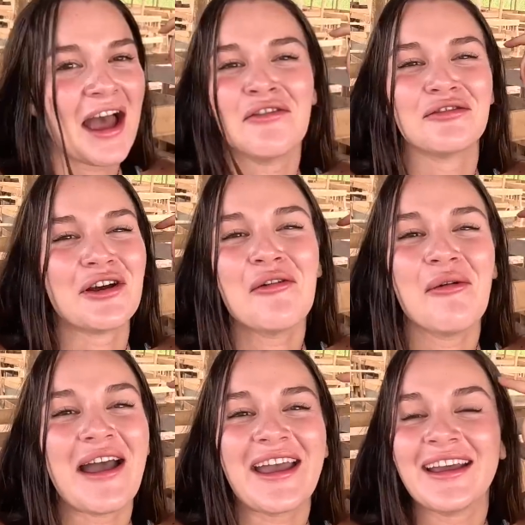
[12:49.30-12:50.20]
I've run
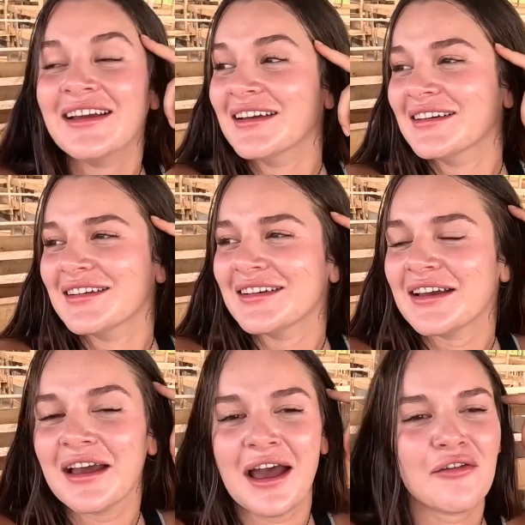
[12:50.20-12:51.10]
away.
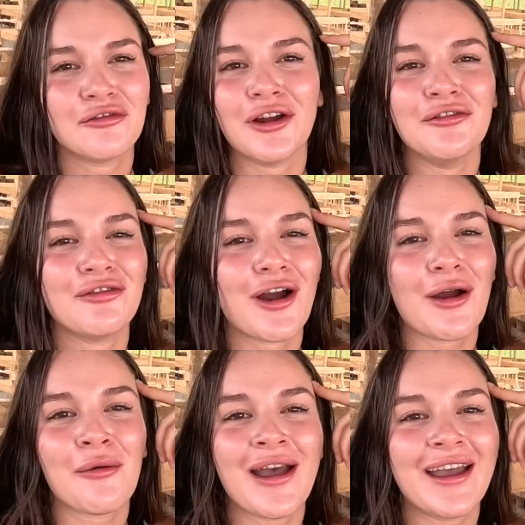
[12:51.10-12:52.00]
I've run
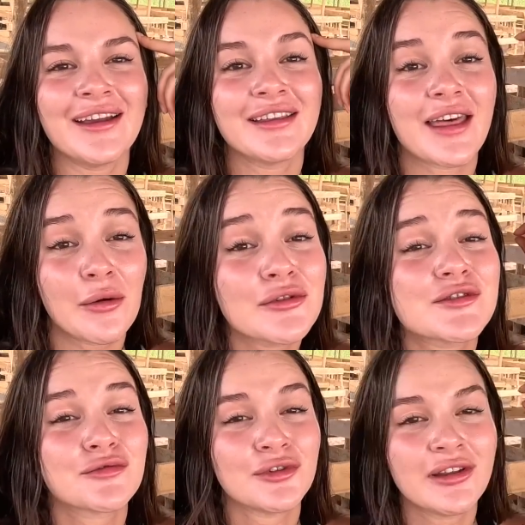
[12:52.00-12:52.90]
far away. That was
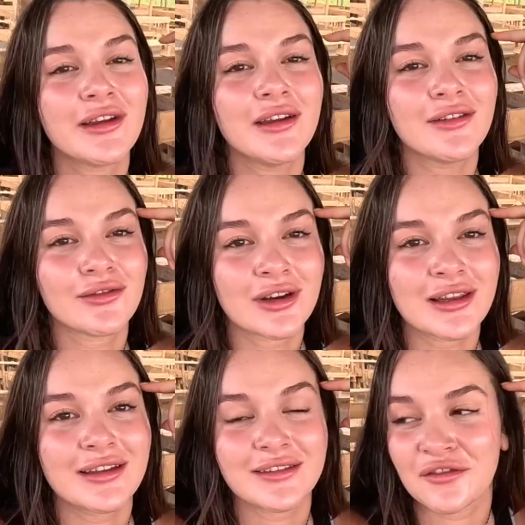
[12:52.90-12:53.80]
really,
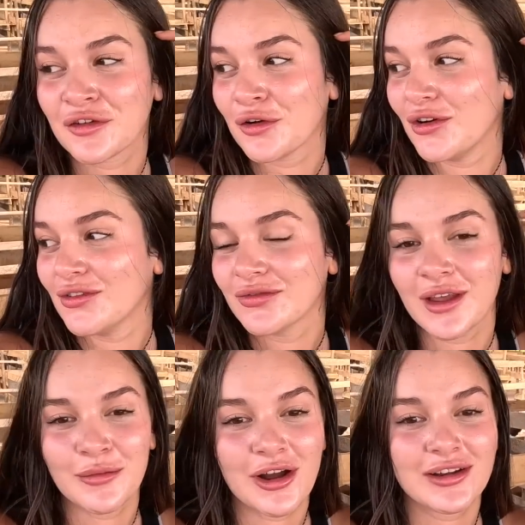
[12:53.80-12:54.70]
really difficult.
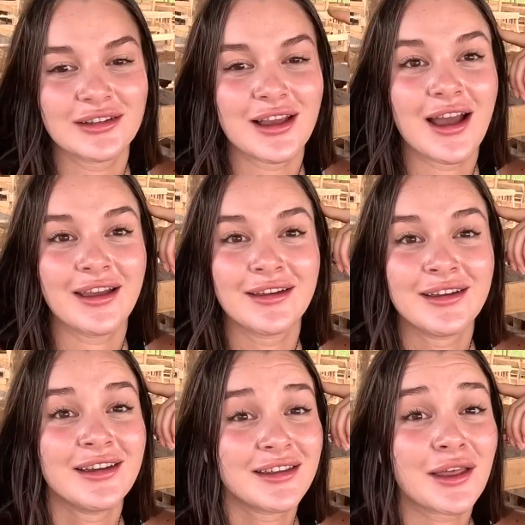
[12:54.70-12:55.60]
I'm not gonna lie.
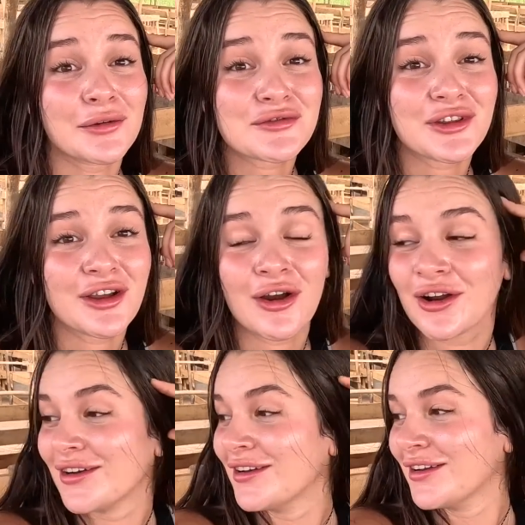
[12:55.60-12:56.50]
That was really
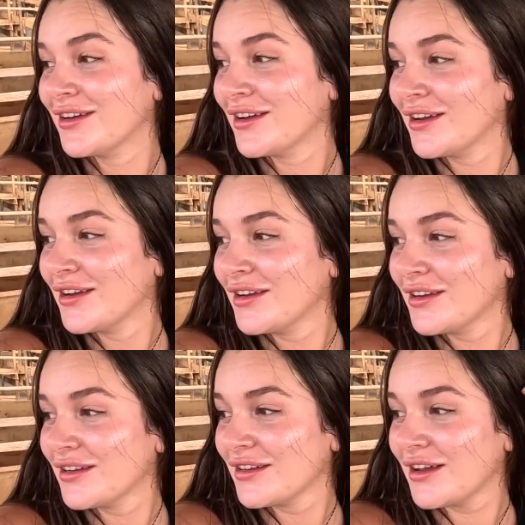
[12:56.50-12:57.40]
hard.
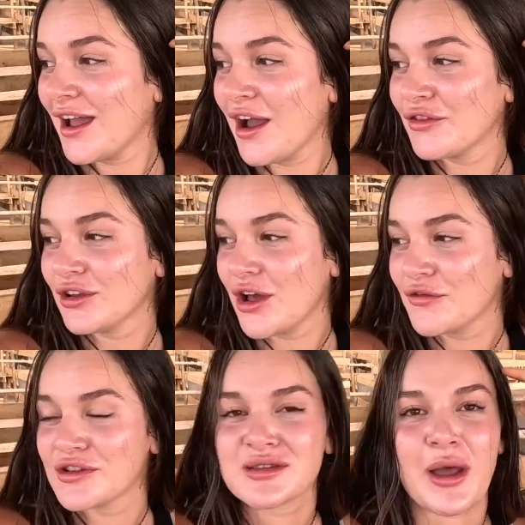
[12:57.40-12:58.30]
I have a lot
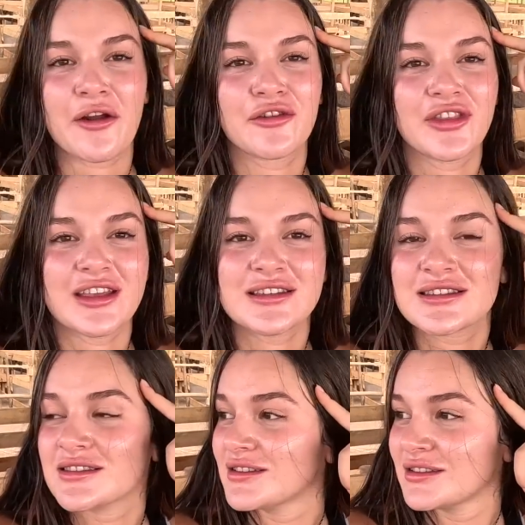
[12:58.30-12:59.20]
of respect for these
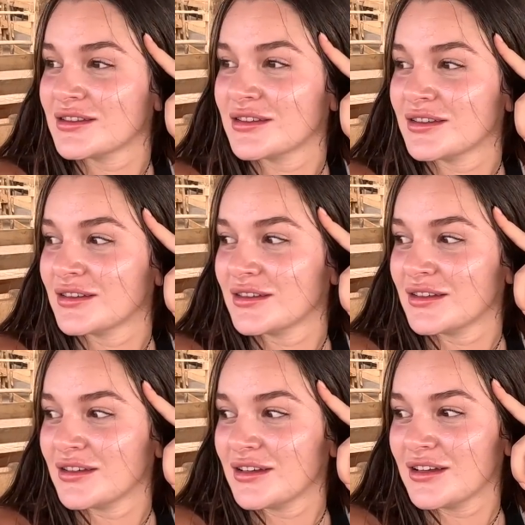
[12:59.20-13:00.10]

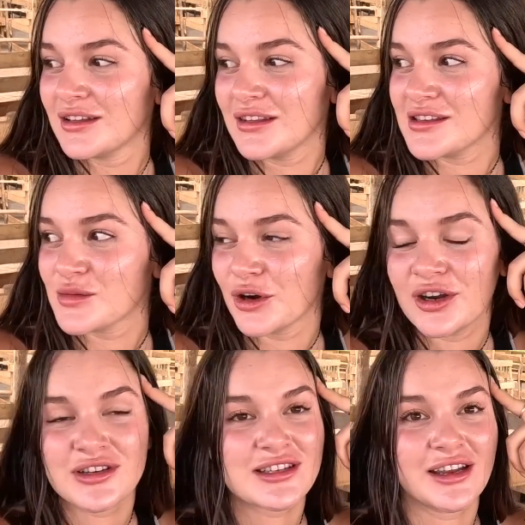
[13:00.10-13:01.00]
these
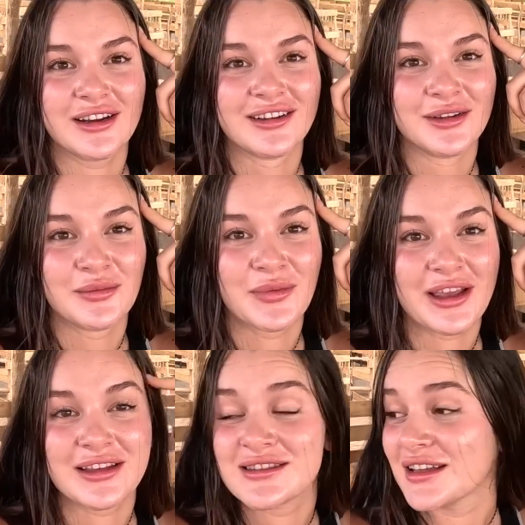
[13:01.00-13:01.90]
workers here
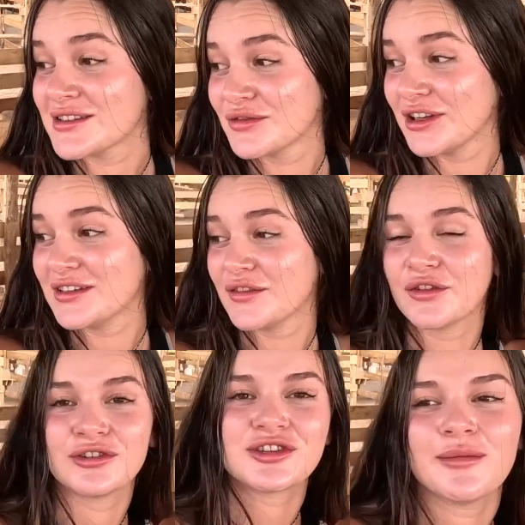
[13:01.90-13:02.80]
because that's a really difficult